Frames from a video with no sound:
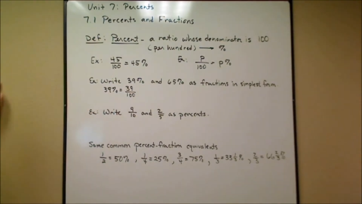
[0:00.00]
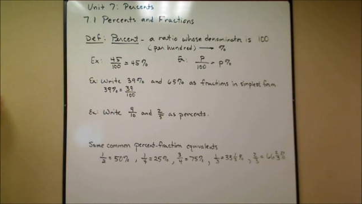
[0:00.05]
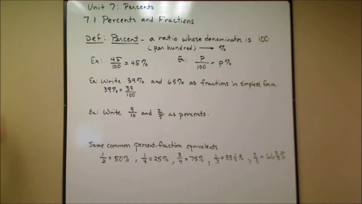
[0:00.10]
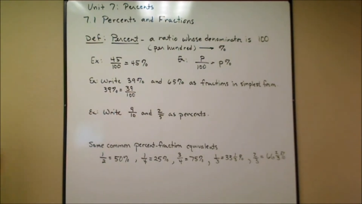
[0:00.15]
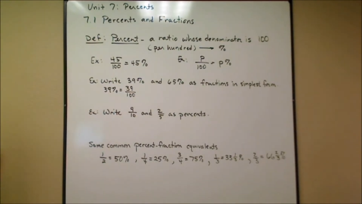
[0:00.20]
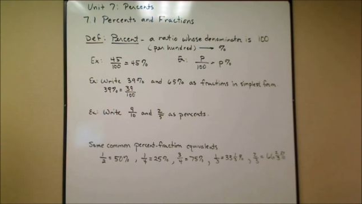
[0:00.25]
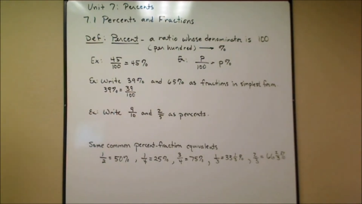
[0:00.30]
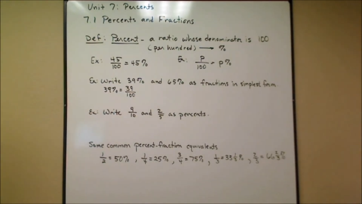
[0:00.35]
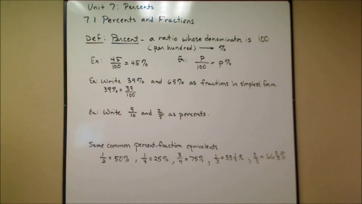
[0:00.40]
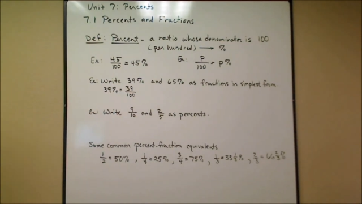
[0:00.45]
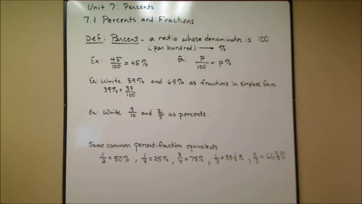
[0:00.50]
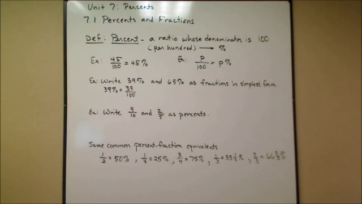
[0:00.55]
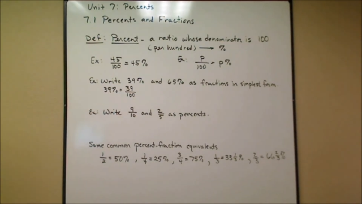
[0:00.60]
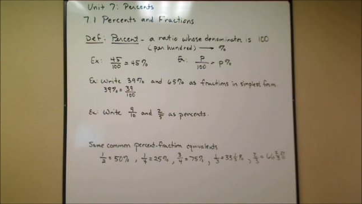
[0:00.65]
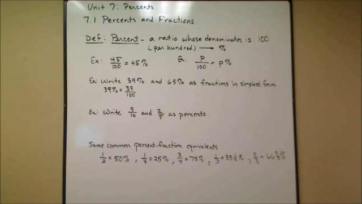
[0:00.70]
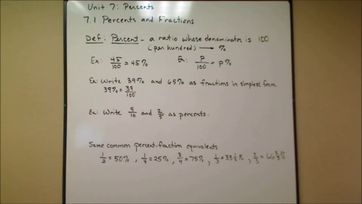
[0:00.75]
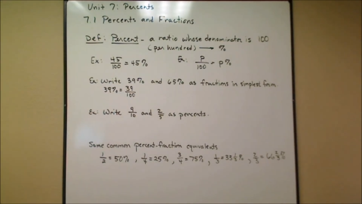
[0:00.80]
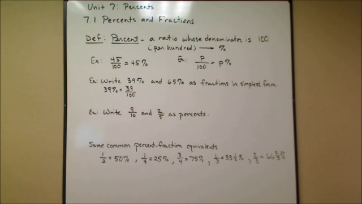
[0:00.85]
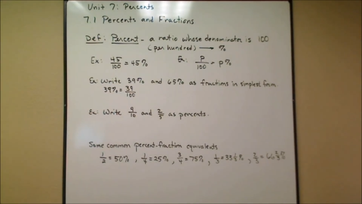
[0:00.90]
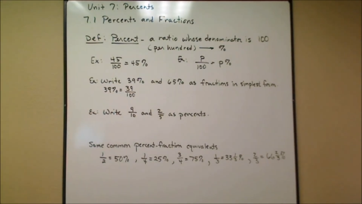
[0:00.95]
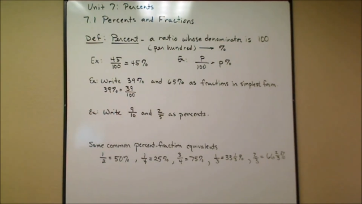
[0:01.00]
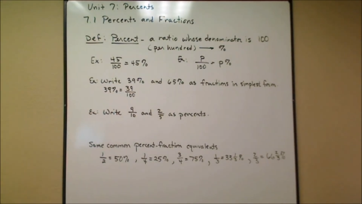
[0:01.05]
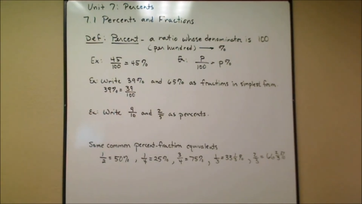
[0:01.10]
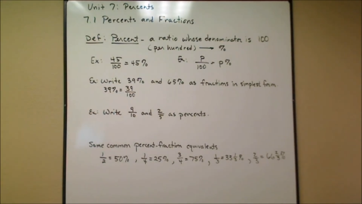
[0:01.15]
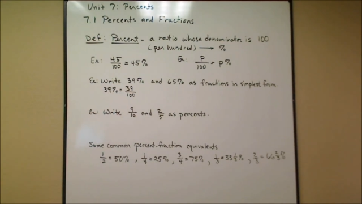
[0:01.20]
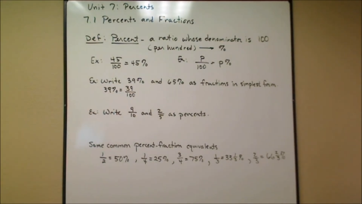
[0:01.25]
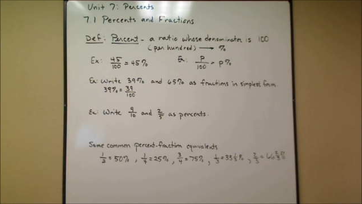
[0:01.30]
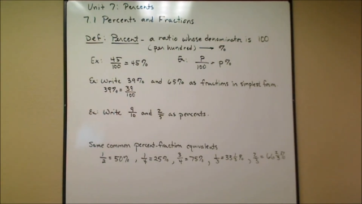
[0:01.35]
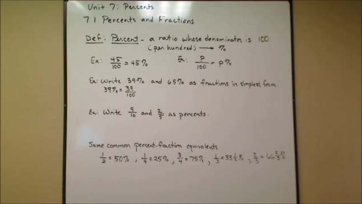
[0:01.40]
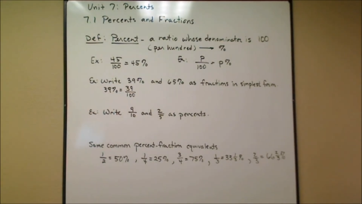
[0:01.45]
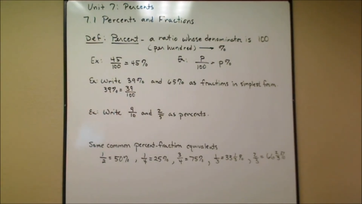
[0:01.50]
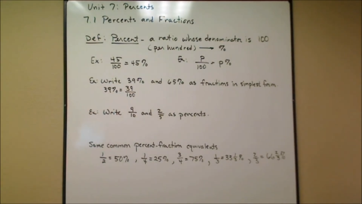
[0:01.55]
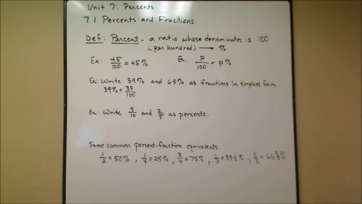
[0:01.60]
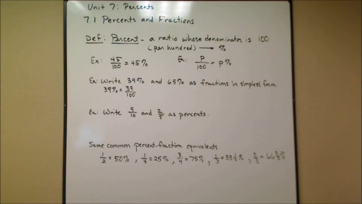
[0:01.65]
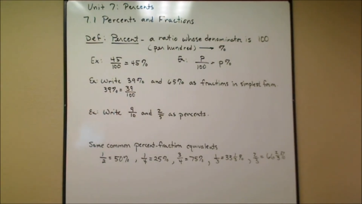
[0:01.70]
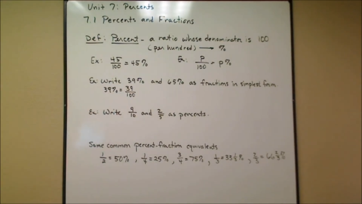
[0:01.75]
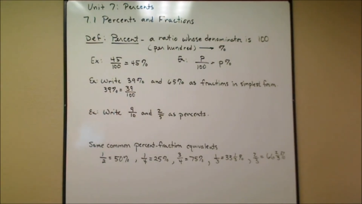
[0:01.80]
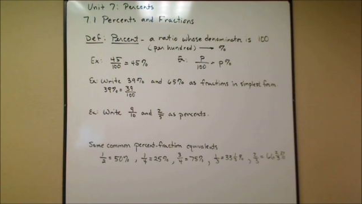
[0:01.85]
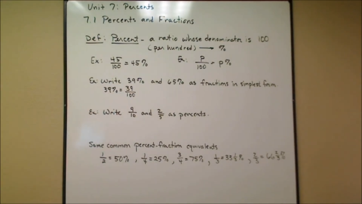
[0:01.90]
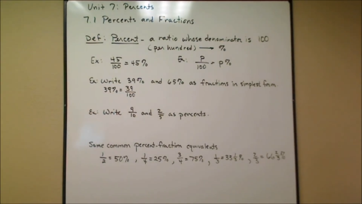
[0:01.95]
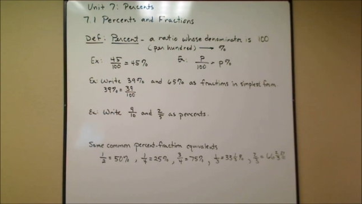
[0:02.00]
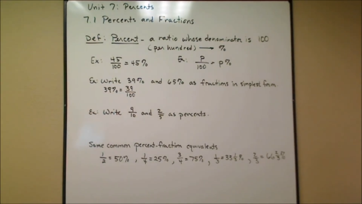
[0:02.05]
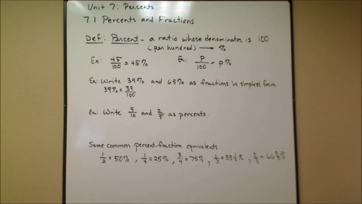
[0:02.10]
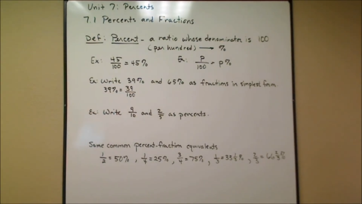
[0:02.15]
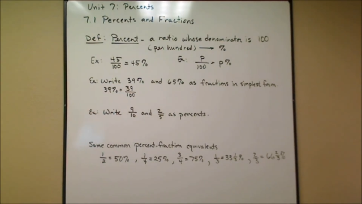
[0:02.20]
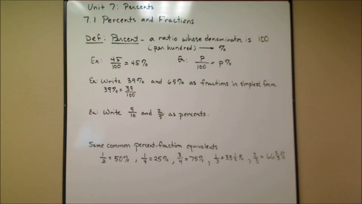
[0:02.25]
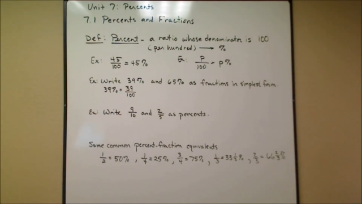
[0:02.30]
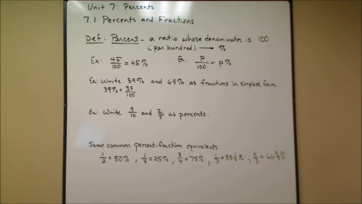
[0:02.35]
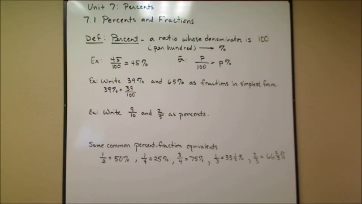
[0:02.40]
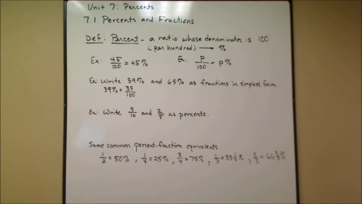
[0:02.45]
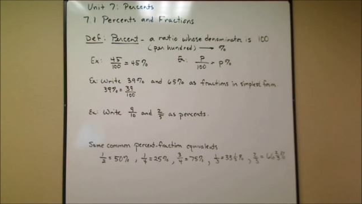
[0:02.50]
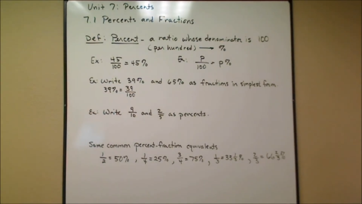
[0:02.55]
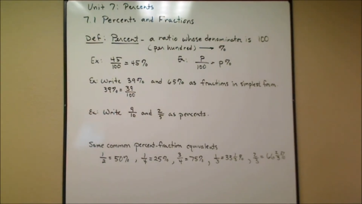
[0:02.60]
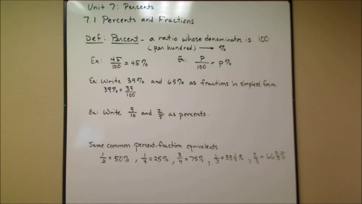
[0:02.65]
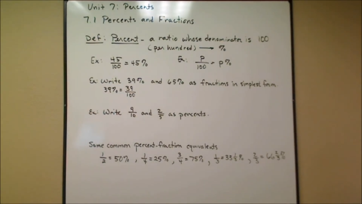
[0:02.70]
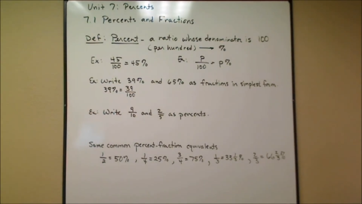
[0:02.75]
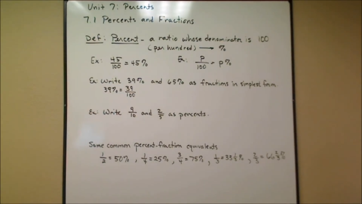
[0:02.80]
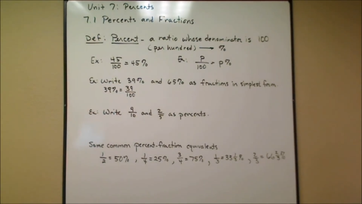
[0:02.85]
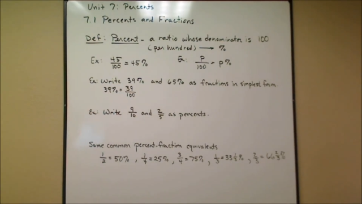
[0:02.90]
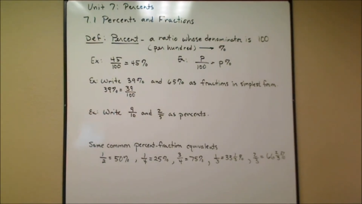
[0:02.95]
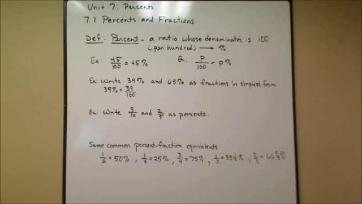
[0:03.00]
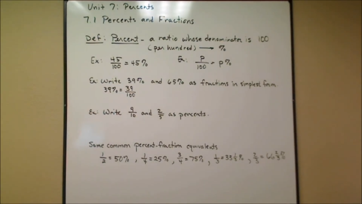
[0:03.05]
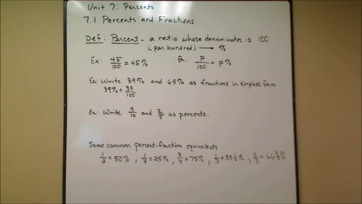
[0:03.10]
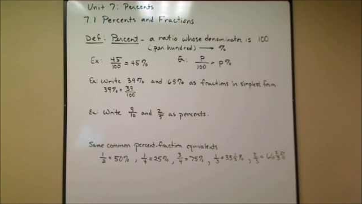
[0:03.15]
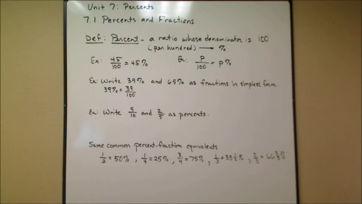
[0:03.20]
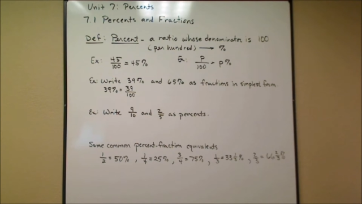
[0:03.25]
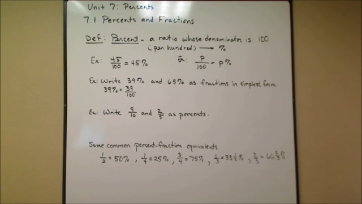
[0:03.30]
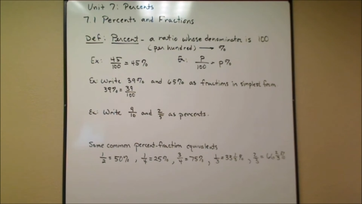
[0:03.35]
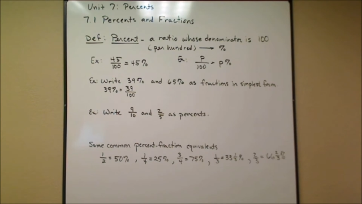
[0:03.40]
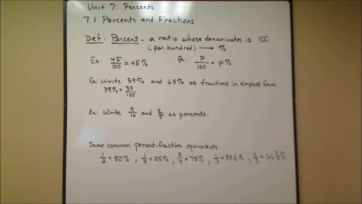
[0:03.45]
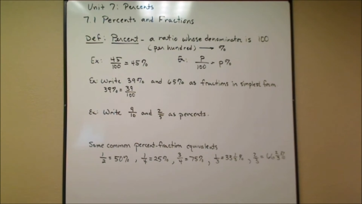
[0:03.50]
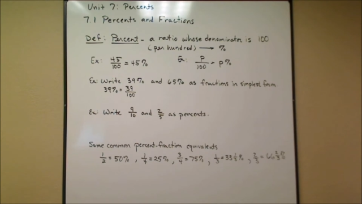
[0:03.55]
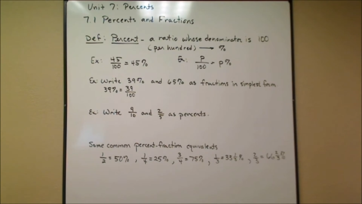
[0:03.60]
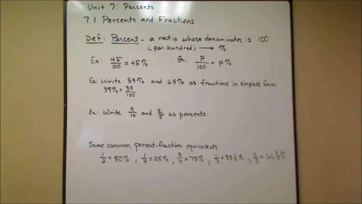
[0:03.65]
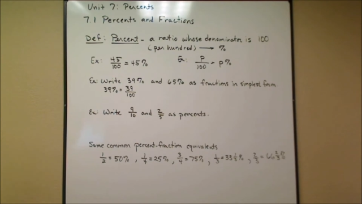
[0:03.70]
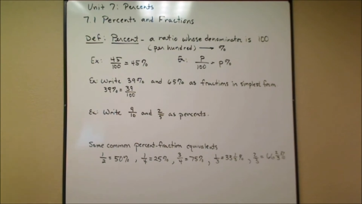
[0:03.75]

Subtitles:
(no speaker visible)